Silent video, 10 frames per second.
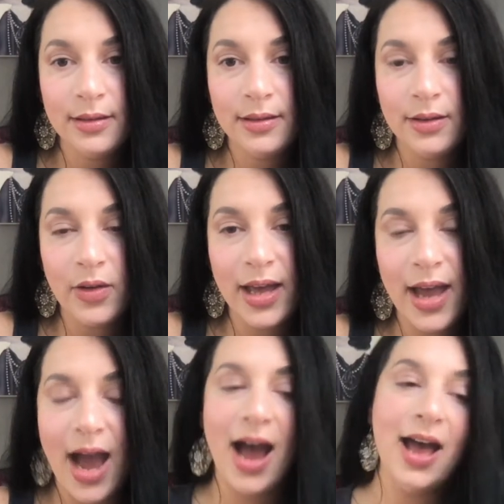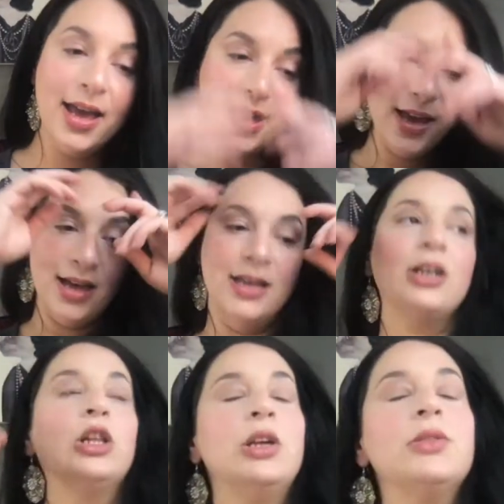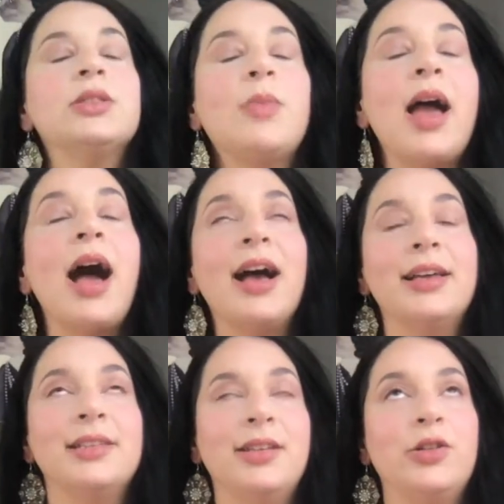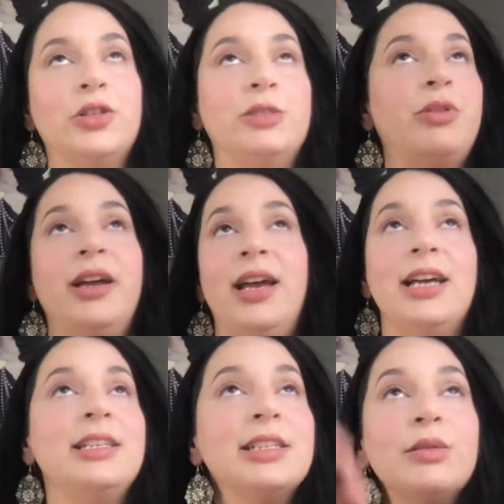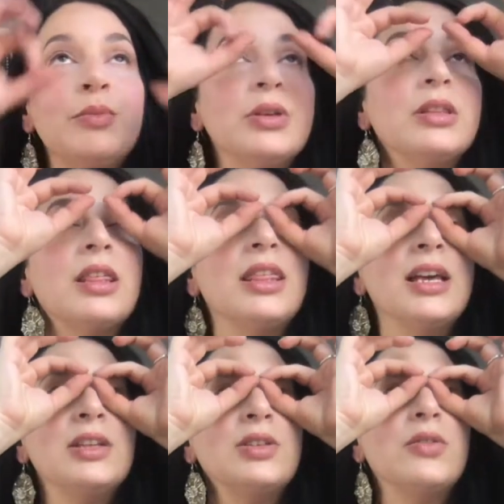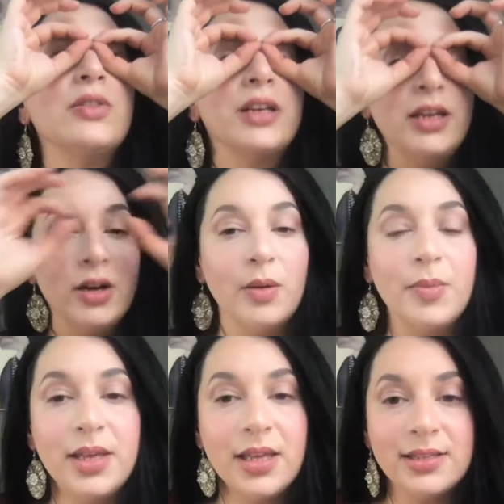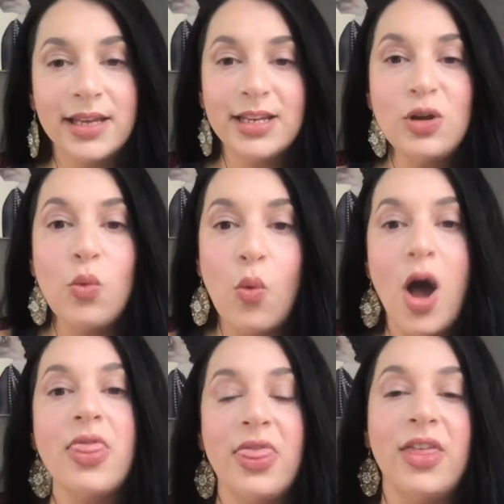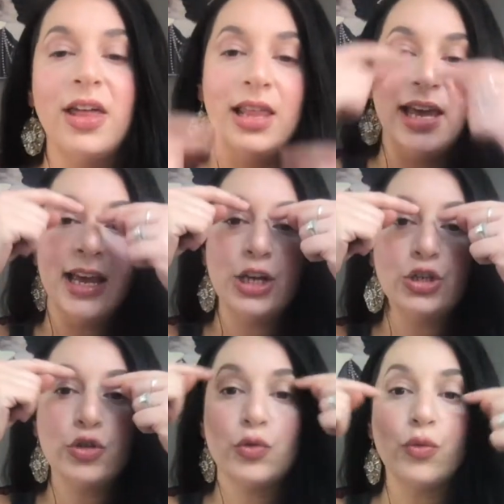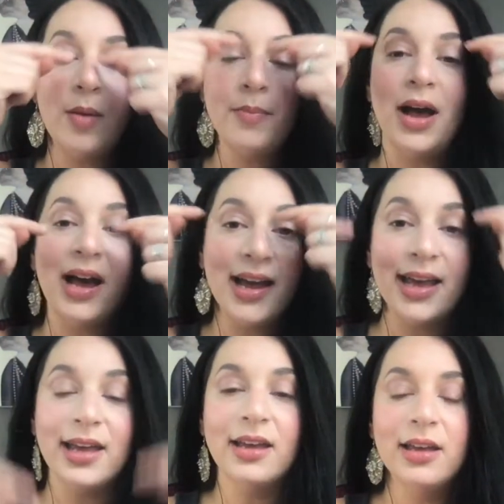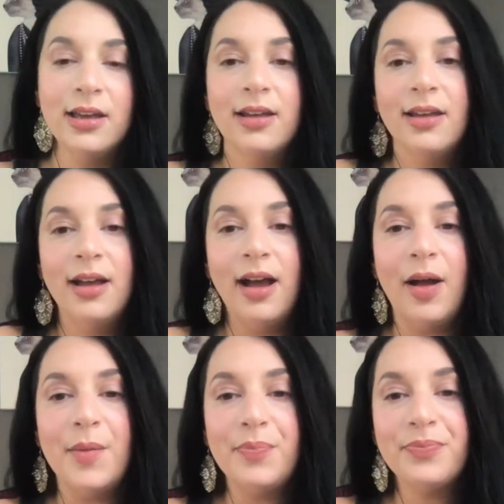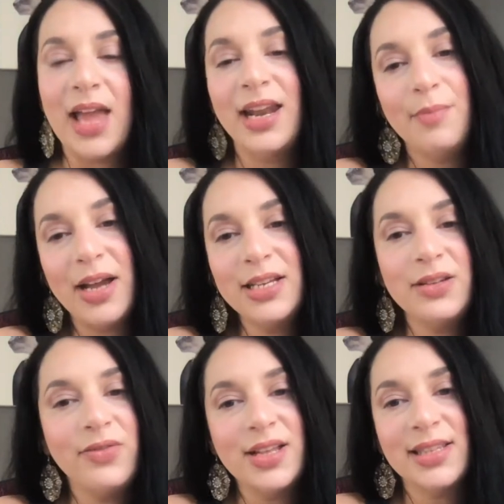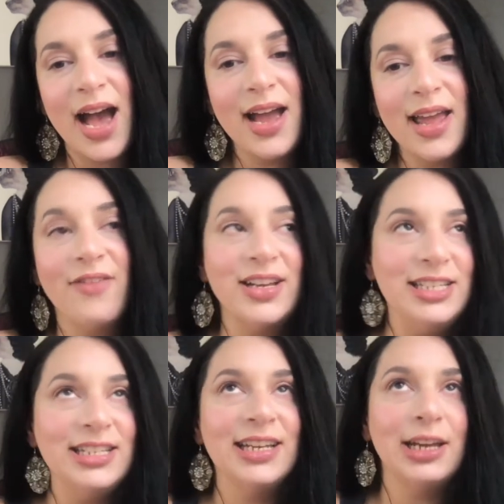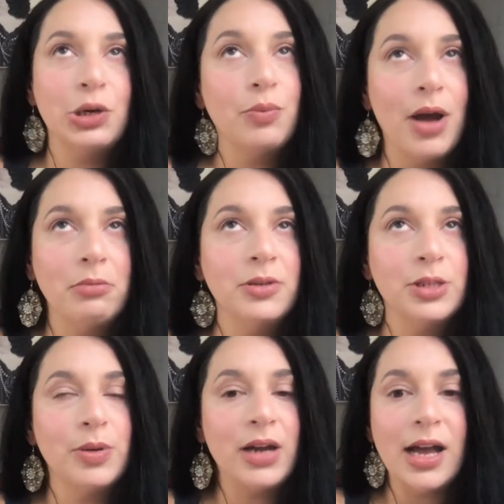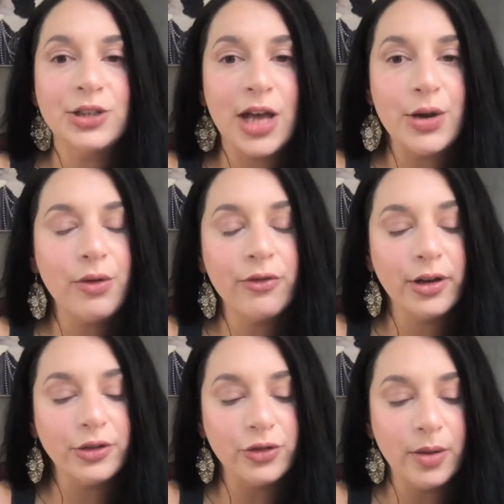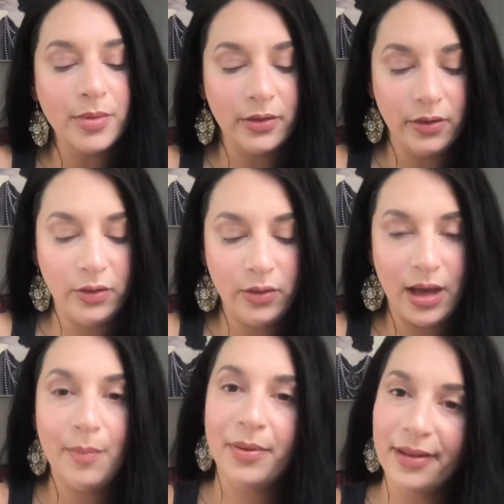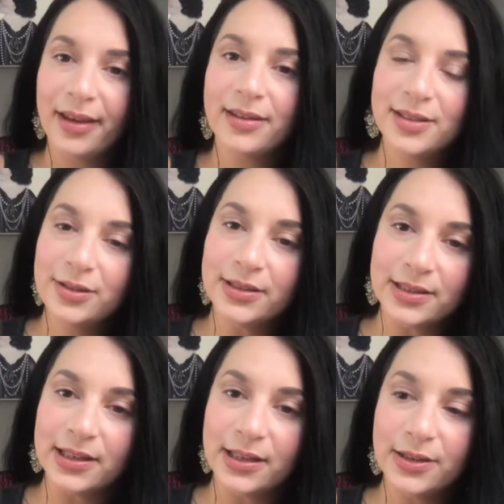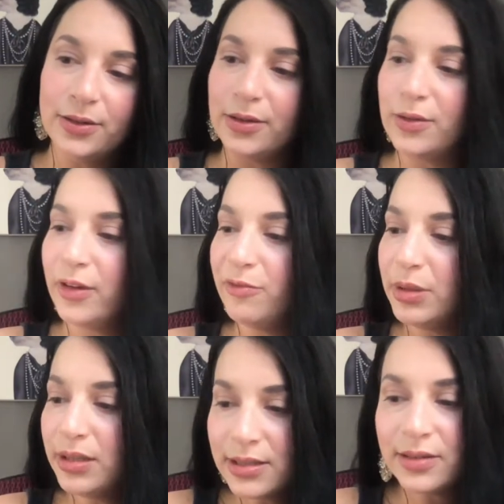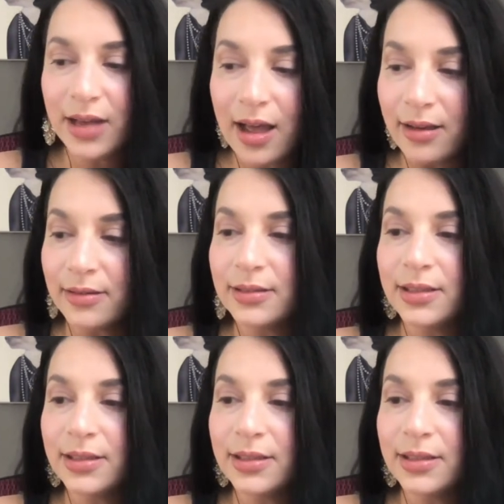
Okay, I closed my eyes and let her spray. I didn't put the things over here because I didn't want the like Trump eye. And in my defense, if I did, I could probably just put eyeshadow over it, and Trump doesn't do that. But like seriously, dude, you have billions of dollars.